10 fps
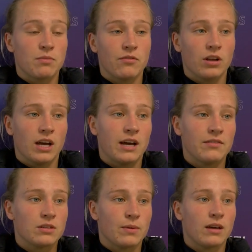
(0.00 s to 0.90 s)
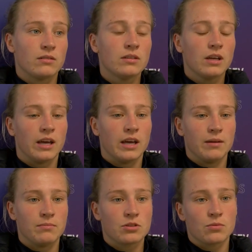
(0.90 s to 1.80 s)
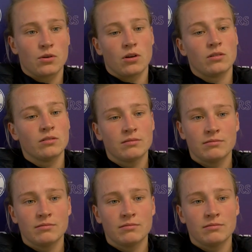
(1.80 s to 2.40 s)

before the half as well. Um, so we're all